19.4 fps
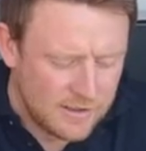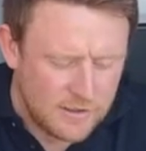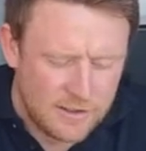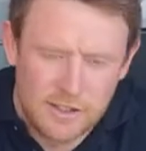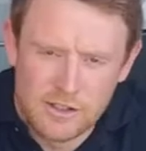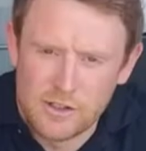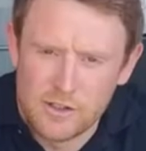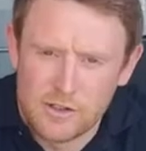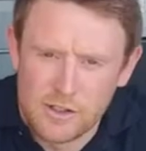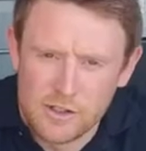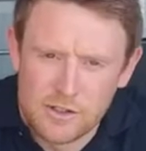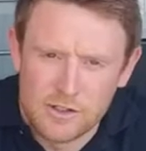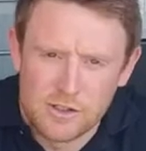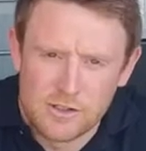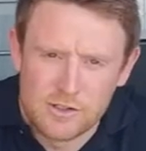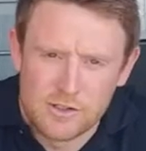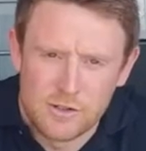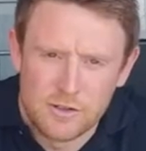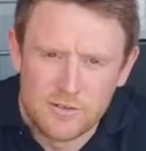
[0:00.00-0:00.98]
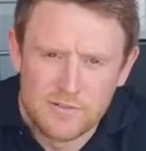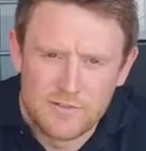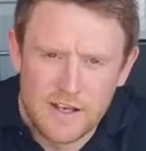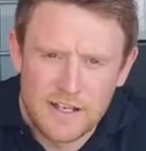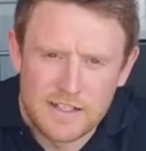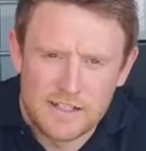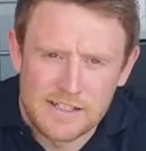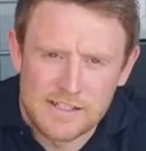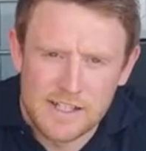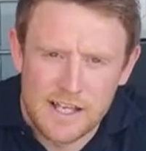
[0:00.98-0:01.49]
the 2
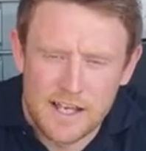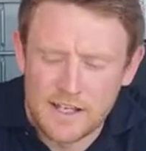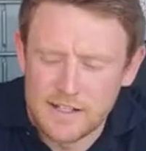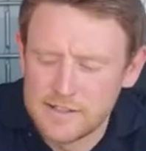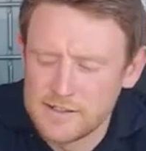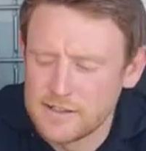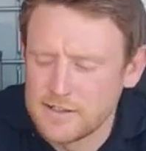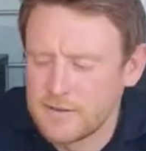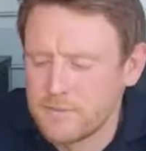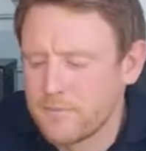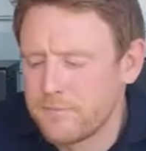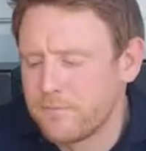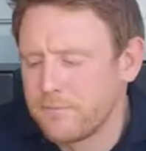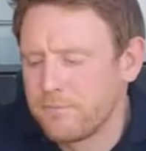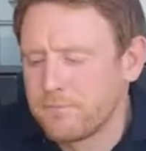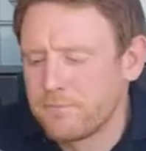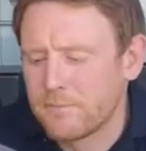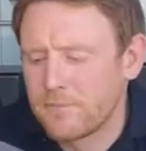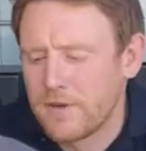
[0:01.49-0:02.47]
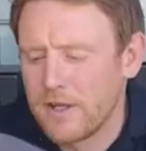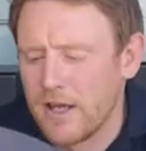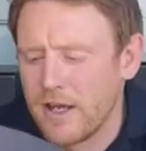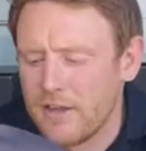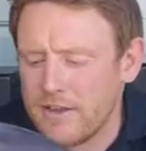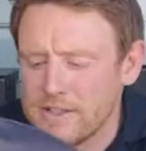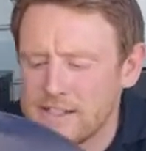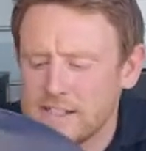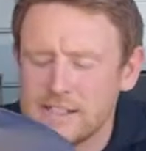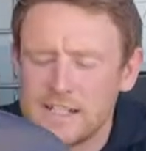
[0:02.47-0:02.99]
fan designs.
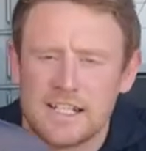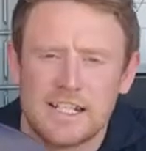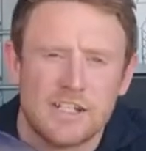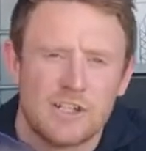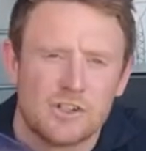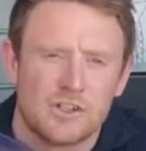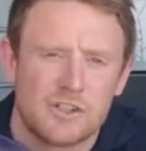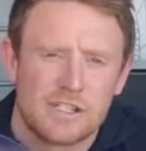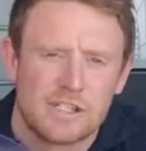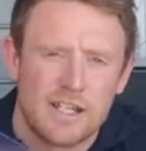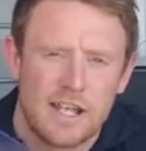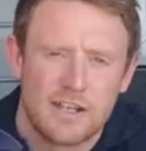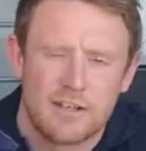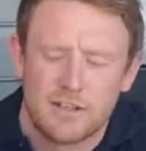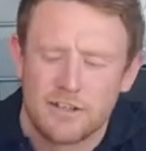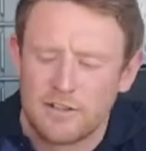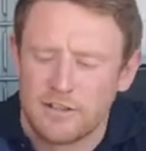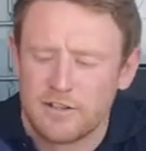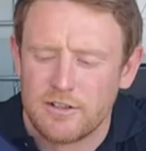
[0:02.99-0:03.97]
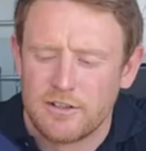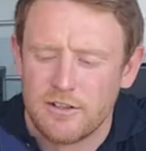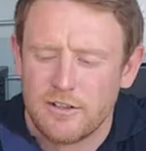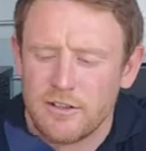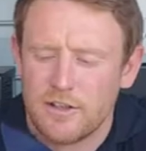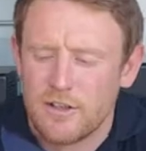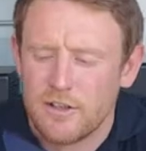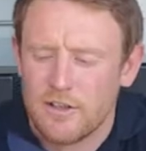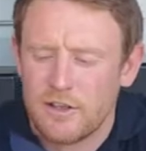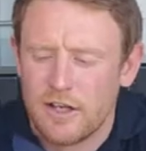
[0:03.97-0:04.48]
This is an industry standard
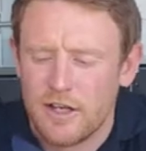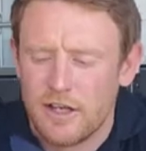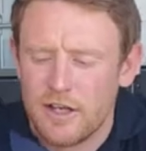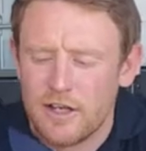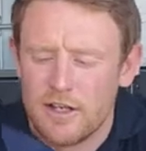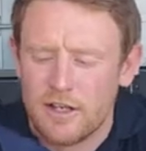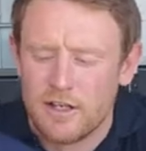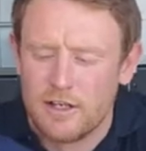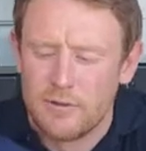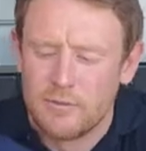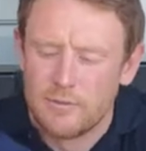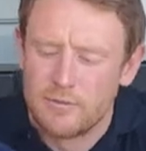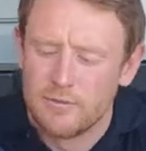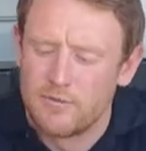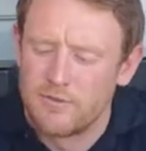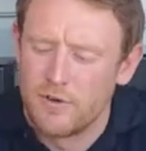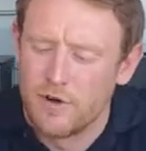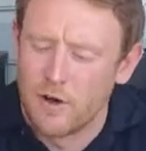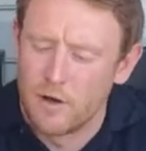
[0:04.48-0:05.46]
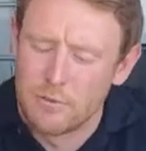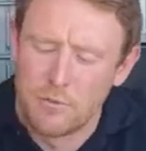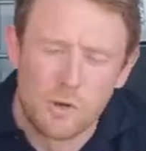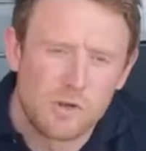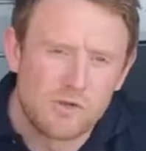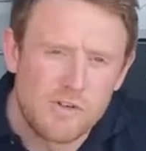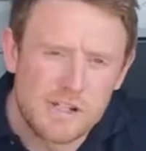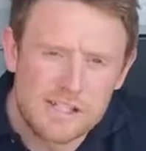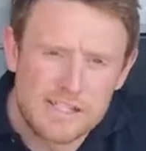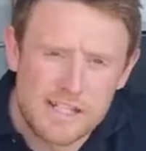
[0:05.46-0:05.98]
for
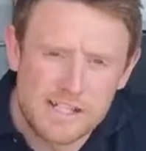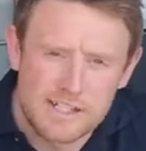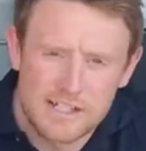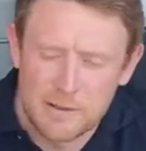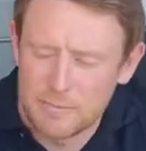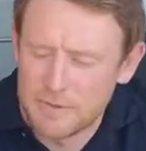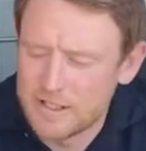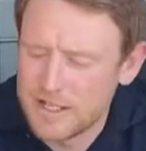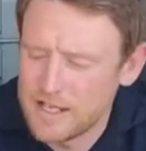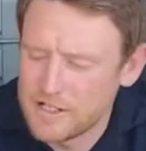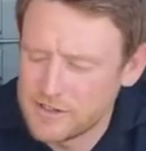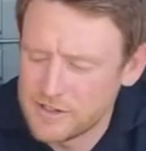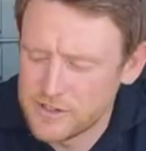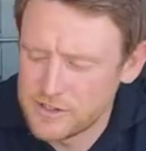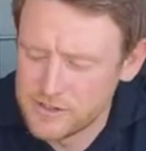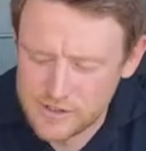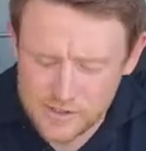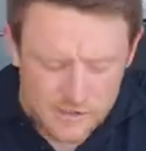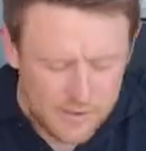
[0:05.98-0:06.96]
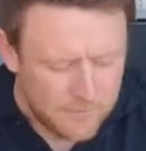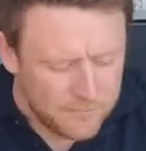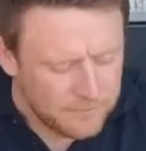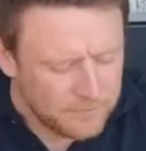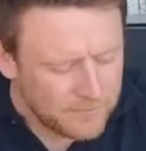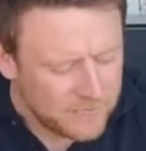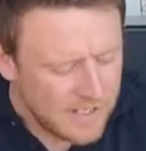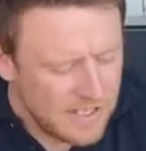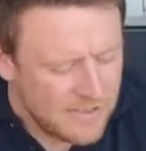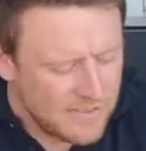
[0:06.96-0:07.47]
most residential applications,
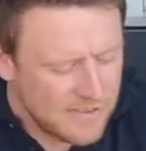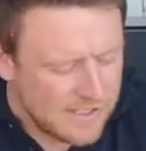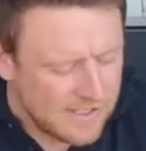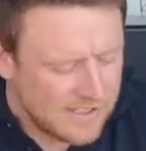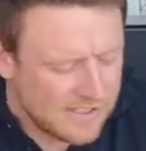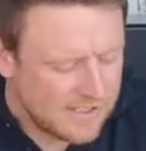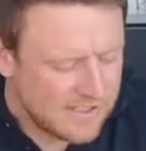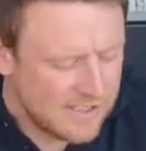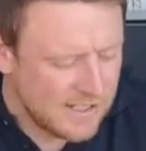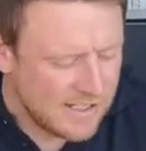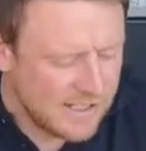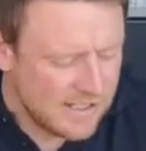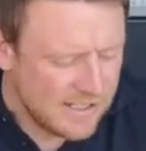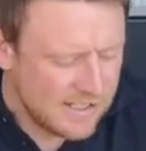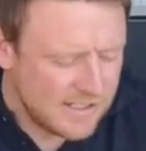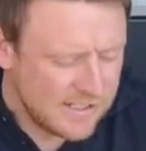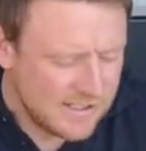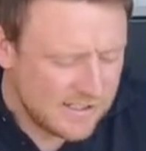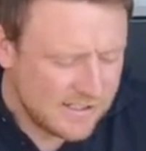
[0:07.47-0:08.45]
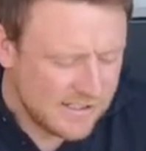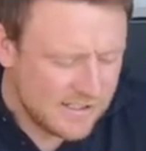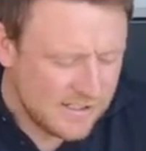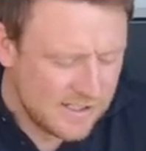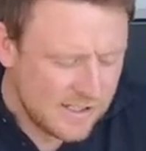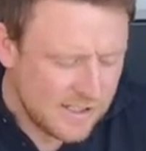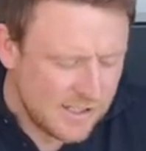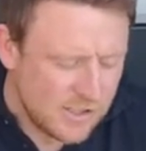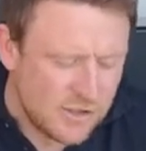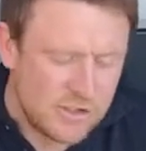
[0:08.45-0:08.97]
and this
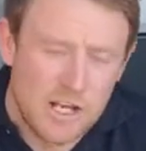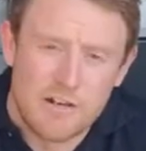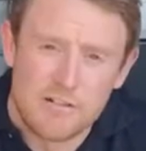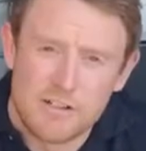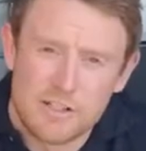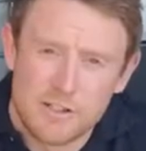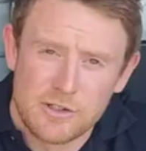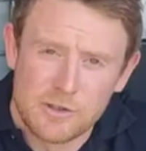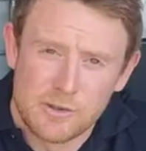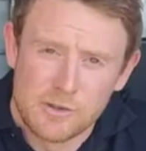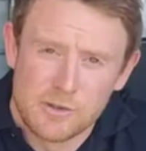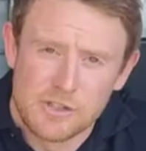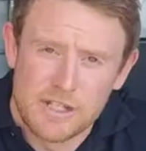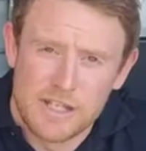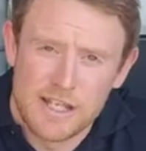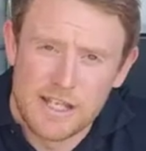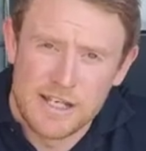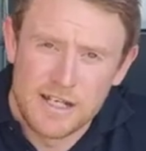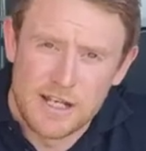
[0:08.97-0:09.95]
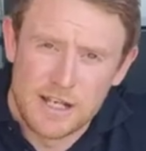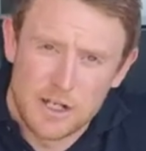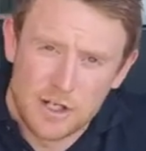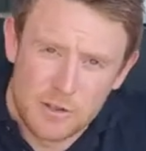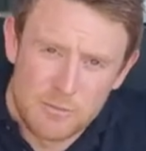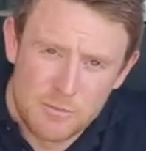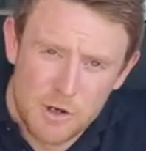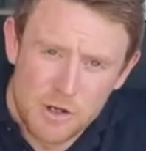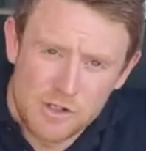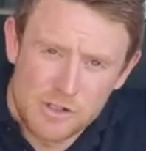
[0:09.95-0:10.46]
is generally used in a
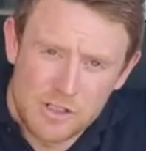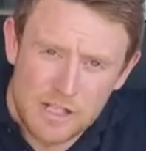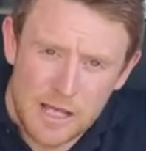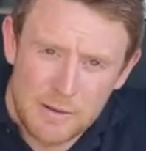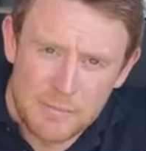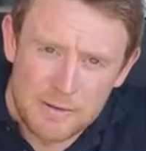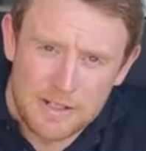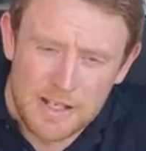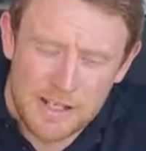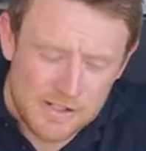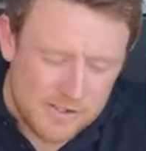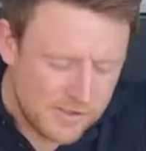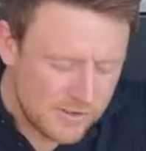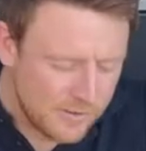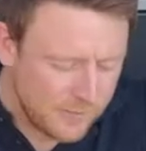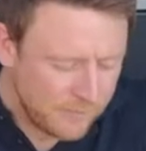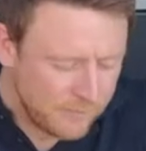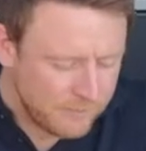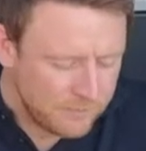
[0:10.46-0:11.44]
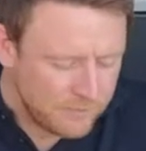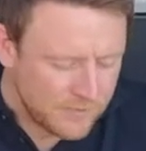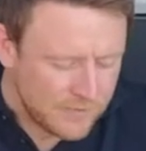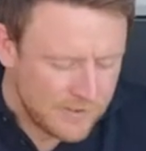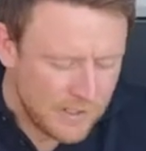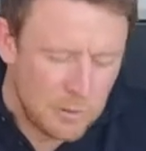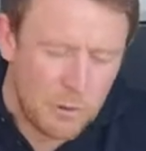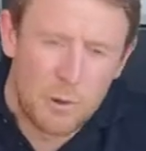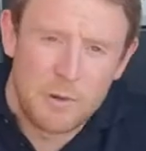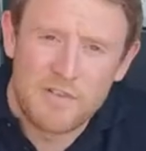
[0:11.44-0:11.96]
commercial application.
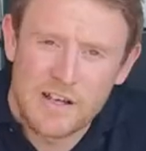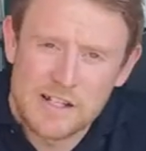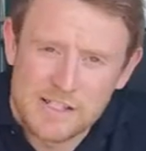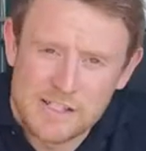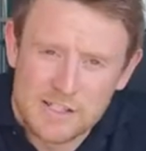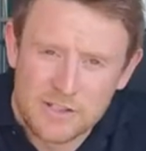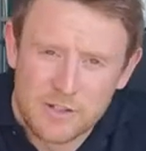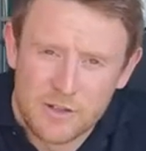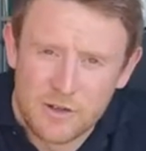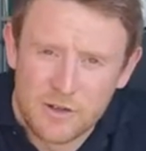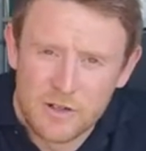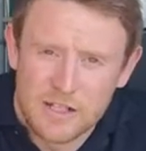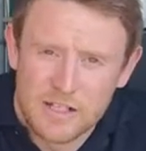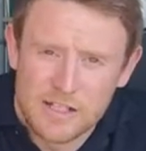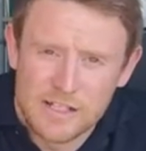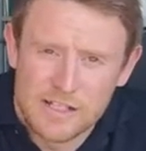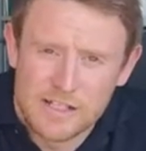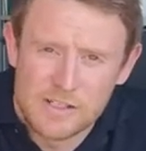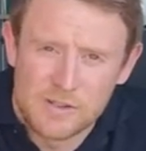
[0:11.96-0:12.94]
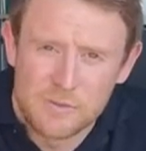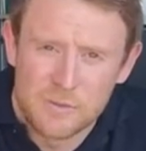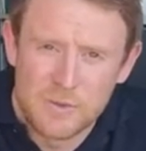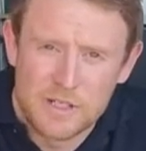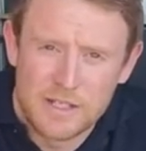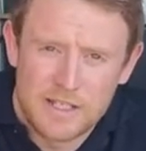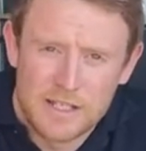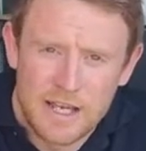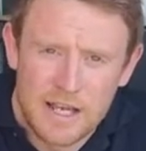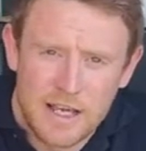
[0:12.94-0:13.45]
Now what we've actually done is
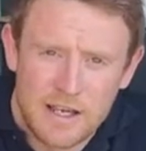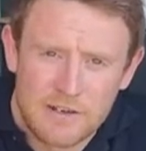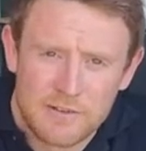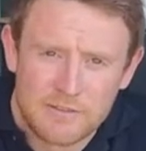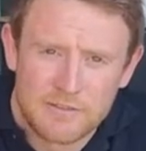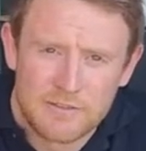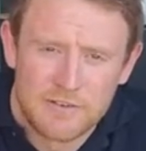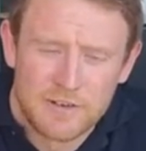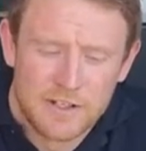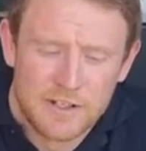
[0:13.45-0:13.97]
we have